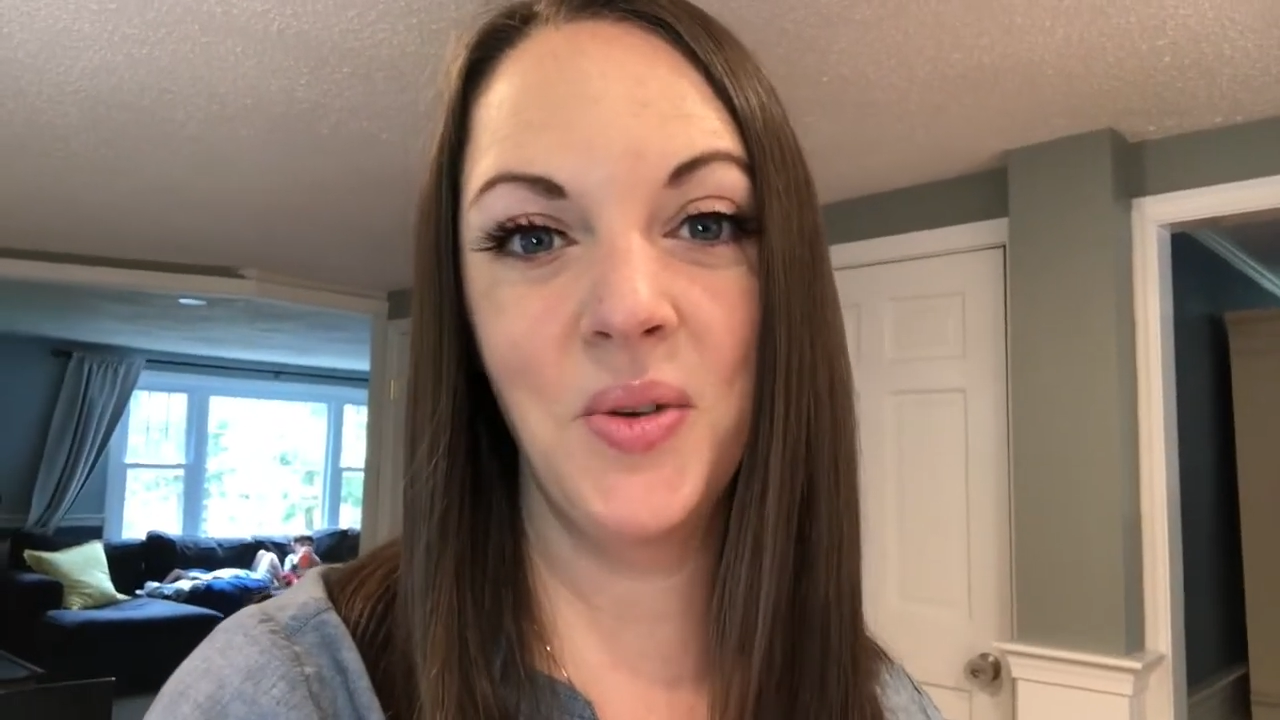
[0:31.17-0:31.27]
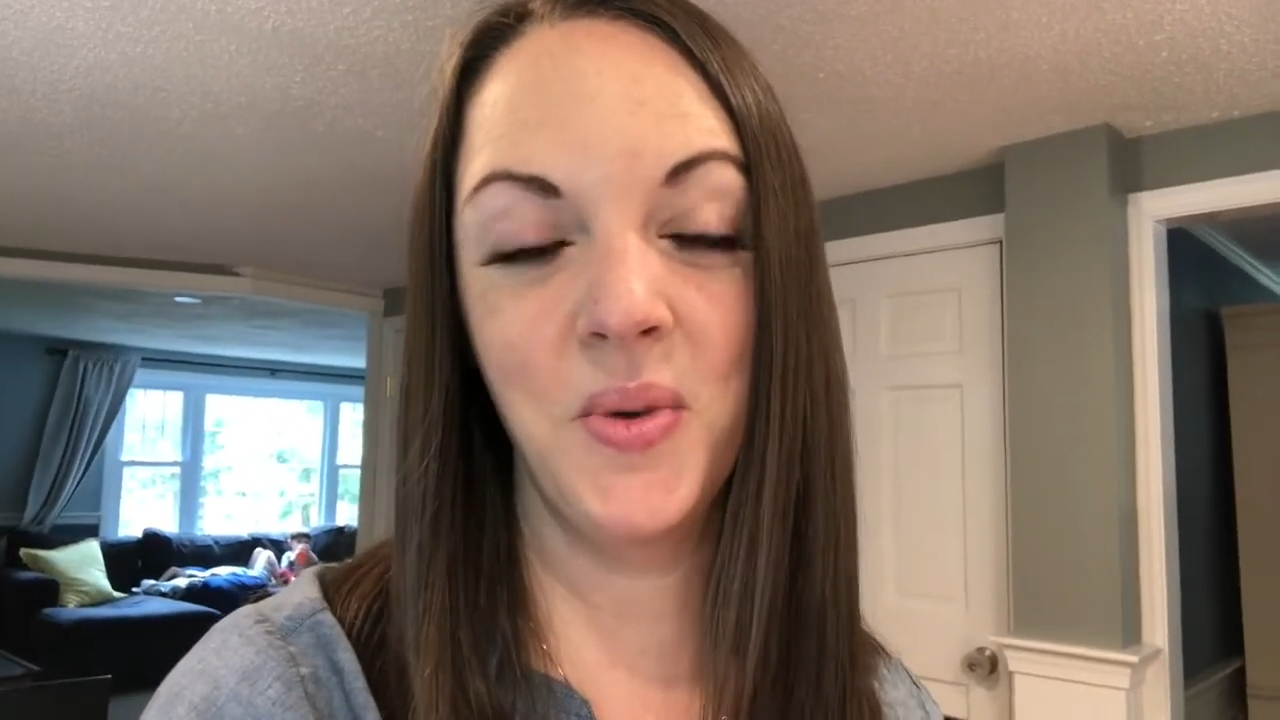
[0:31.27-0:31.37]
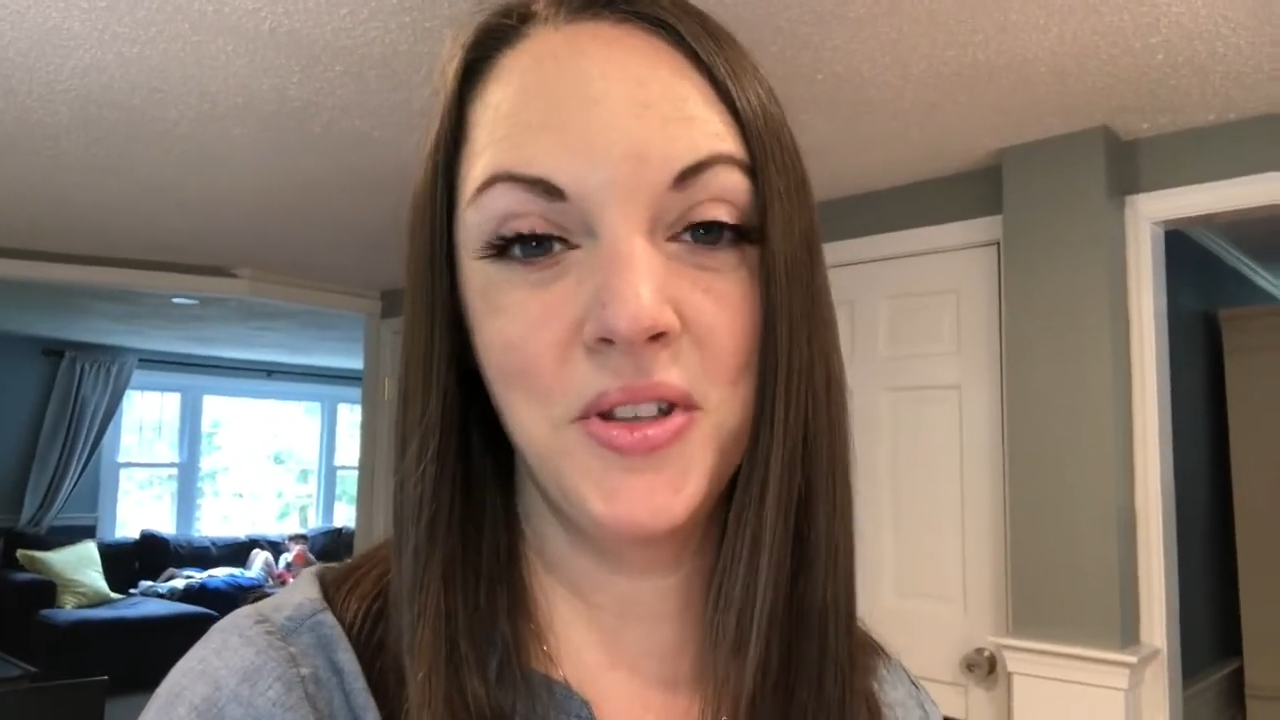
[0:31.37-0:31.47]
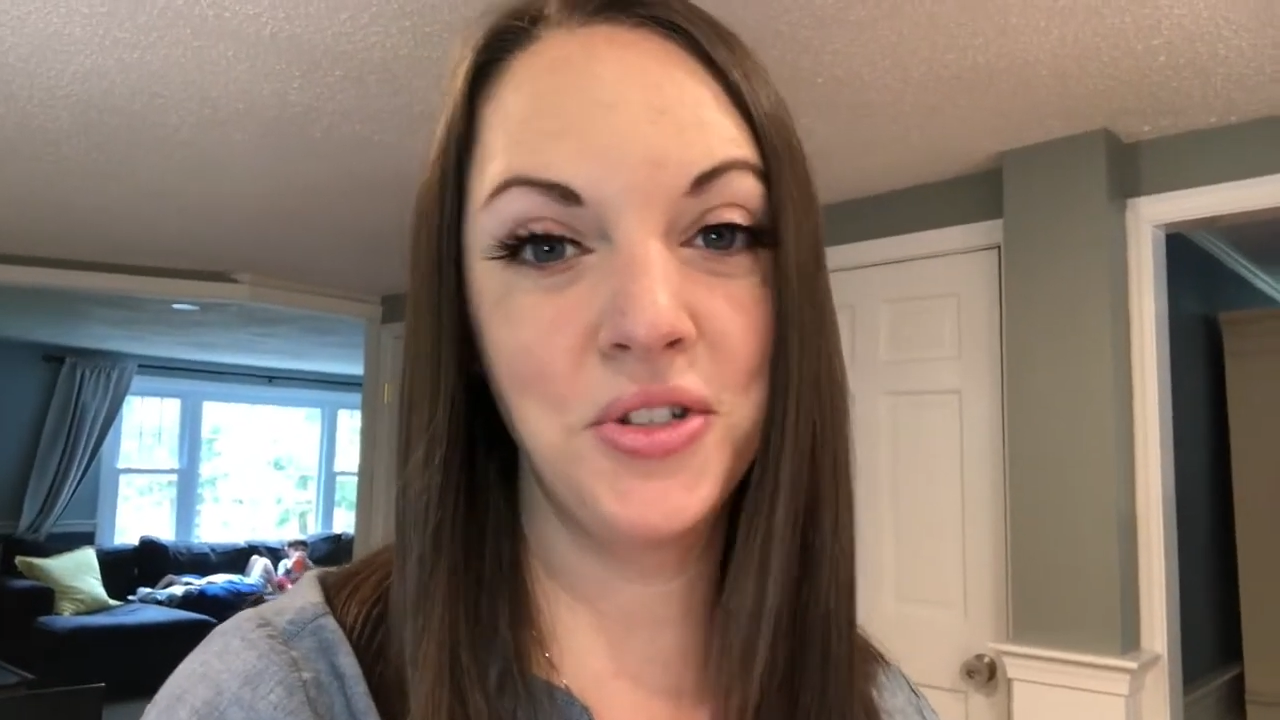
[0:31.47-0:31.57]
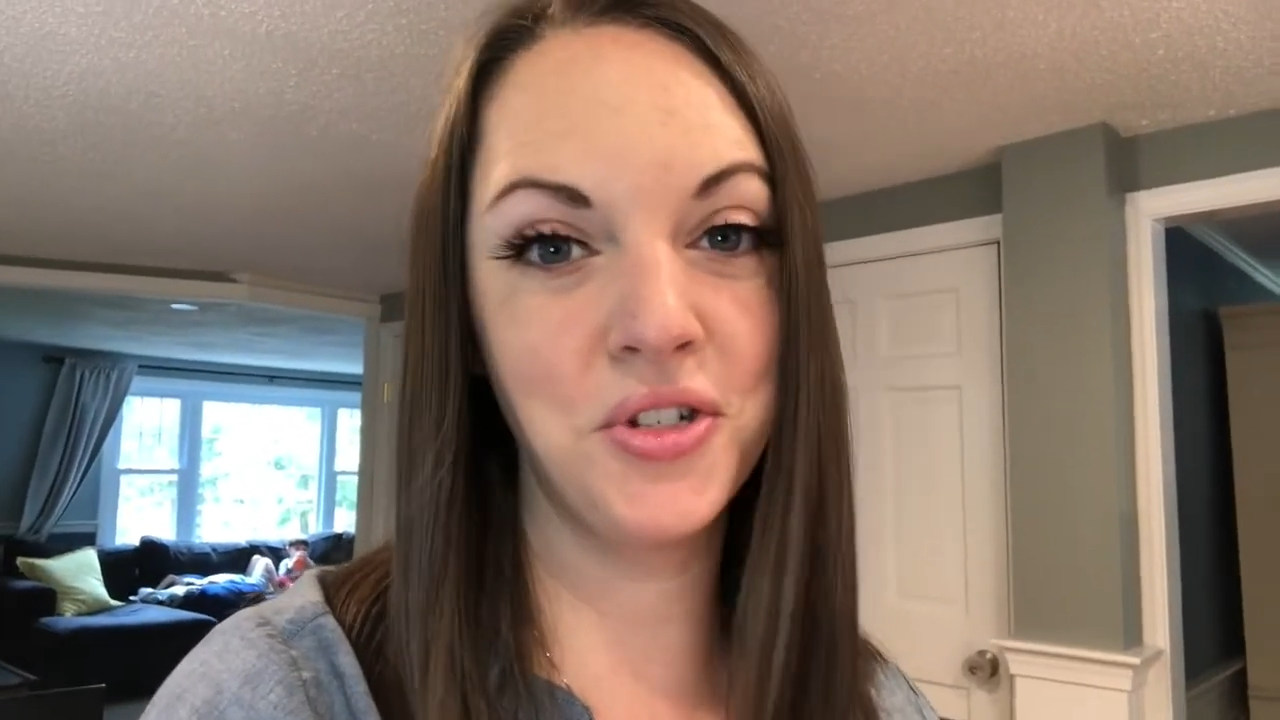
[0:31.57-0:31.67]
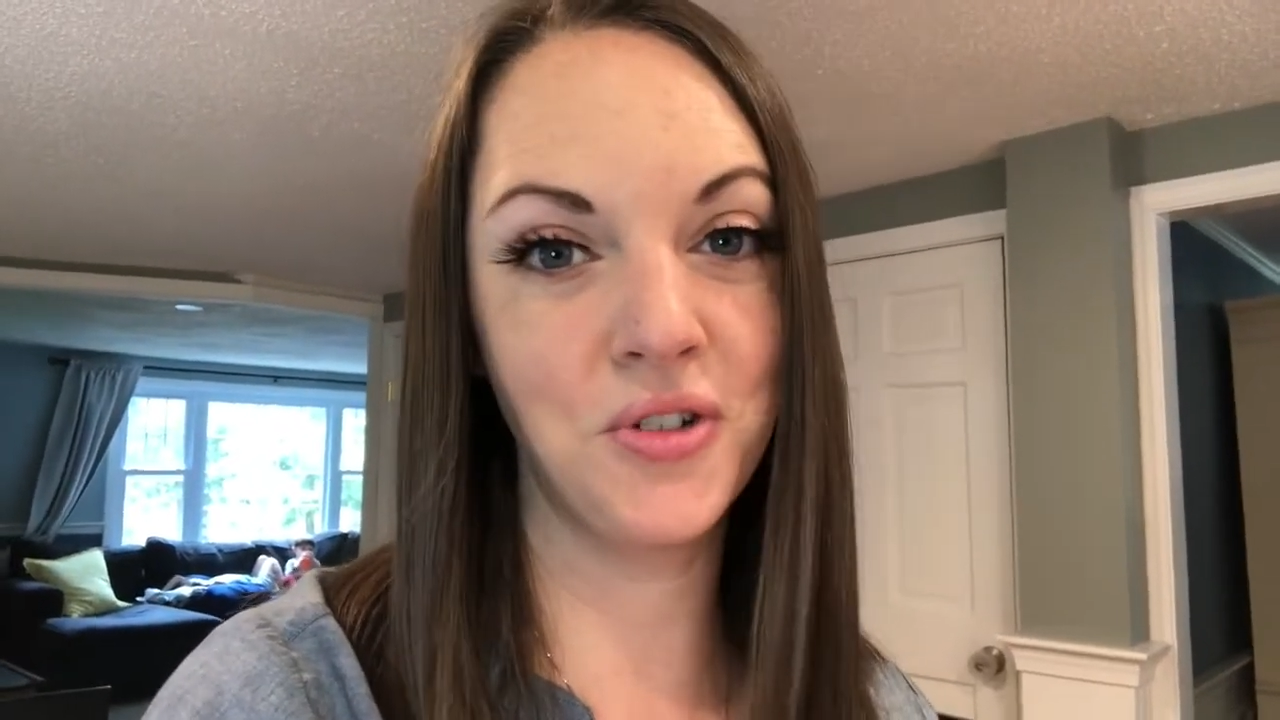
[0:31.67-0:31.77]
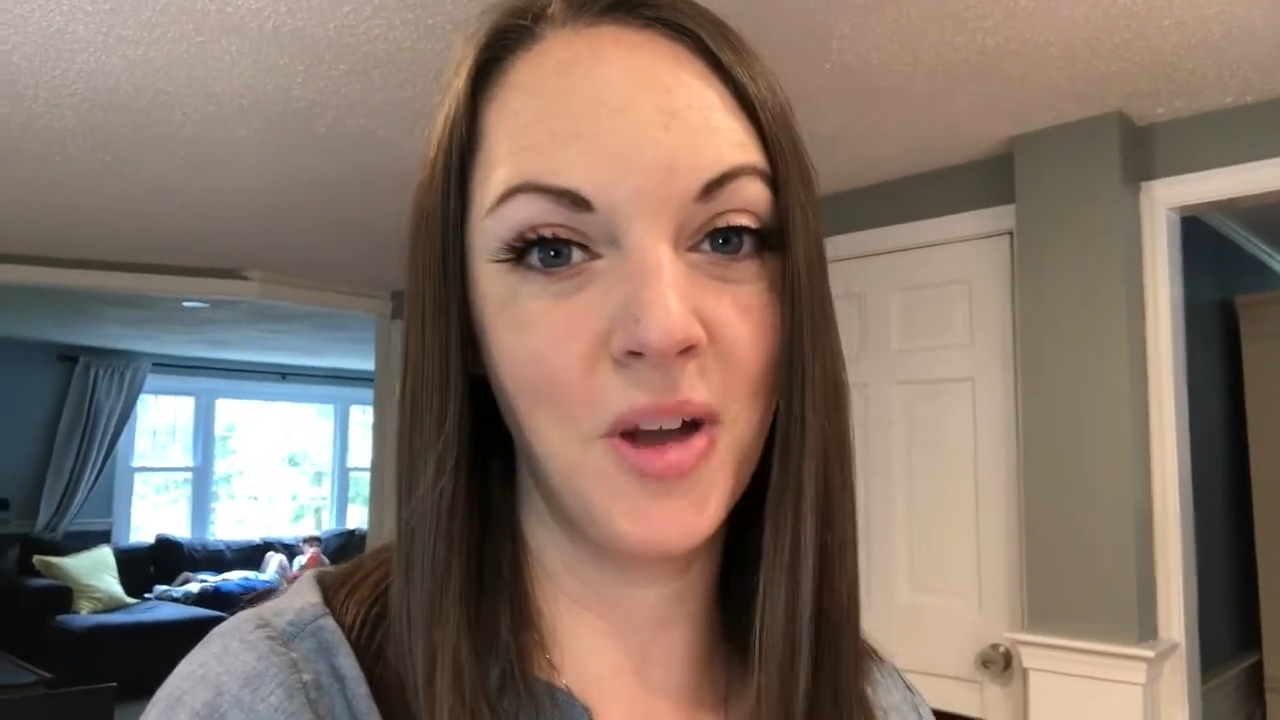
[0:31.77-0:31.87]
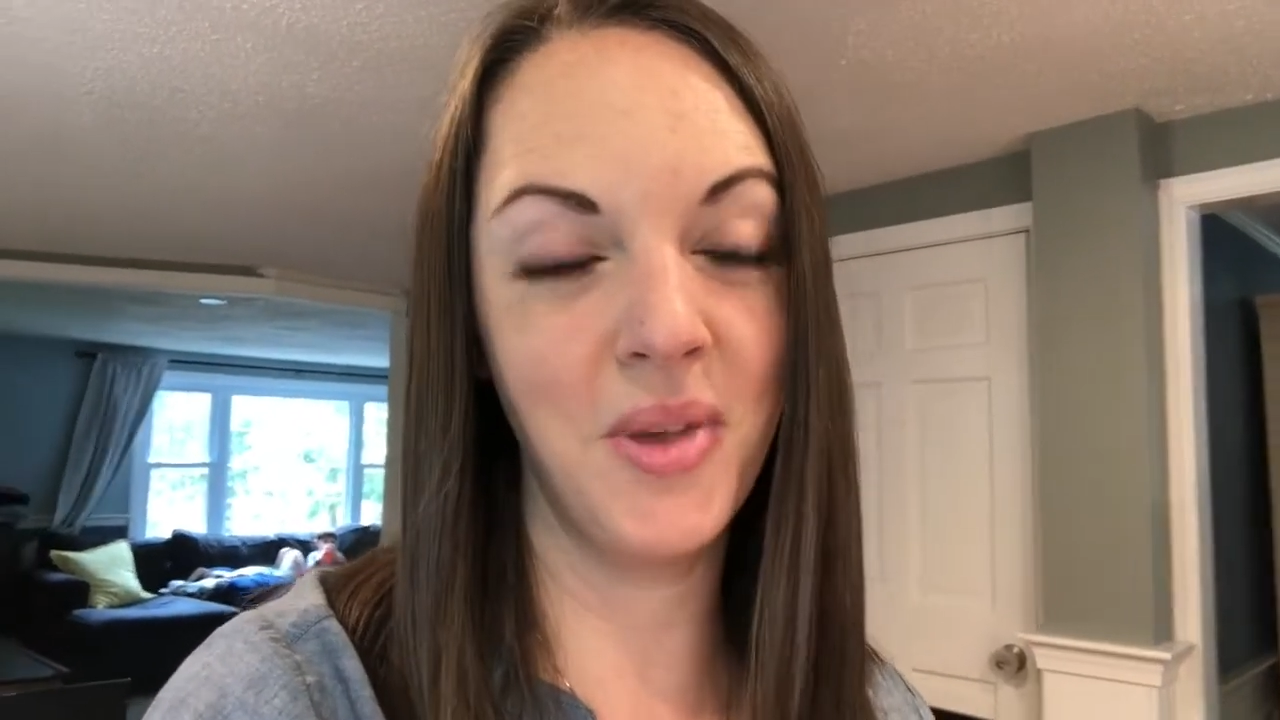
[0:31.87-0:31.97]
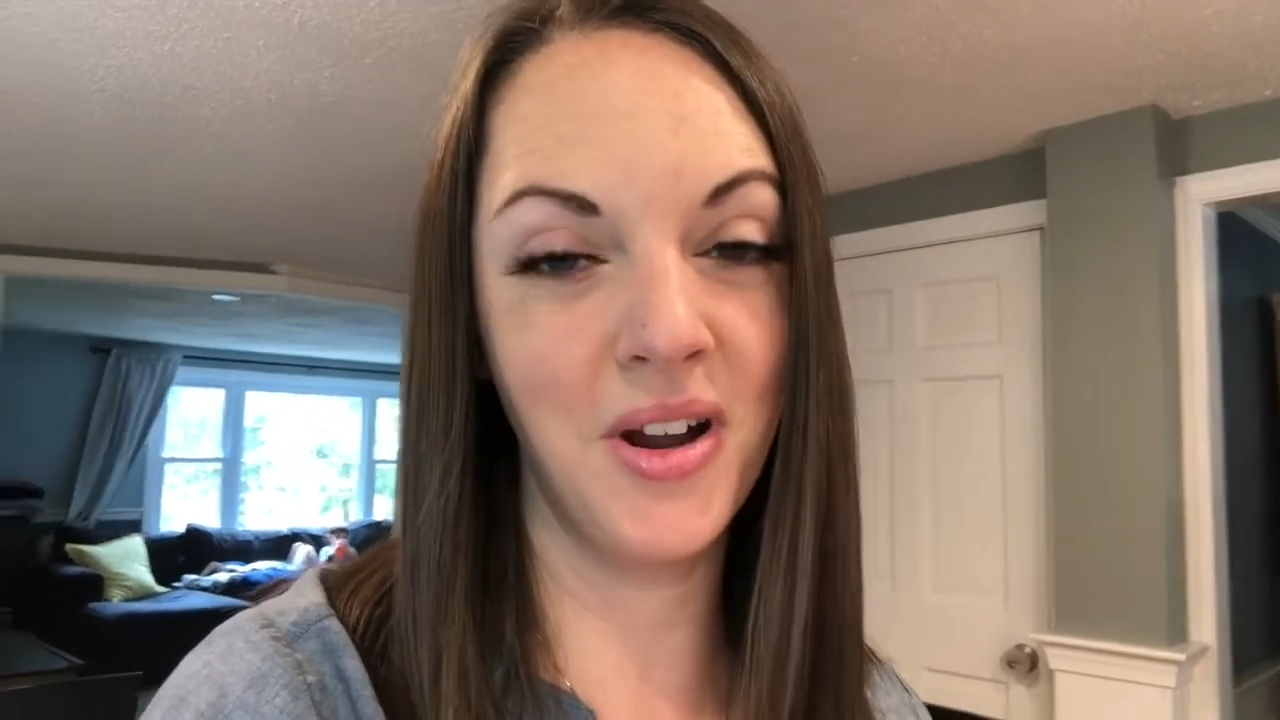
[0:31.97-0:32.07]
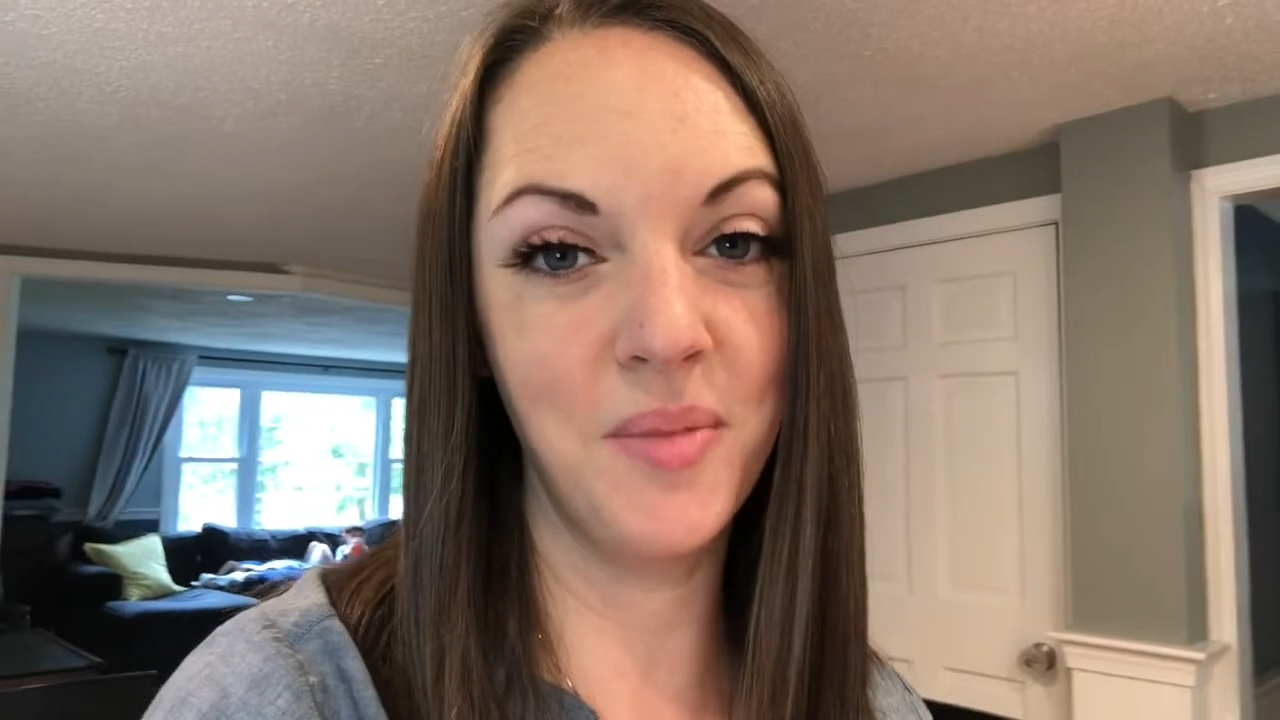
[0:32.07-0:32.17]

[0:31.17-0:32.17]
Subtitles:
with strawberry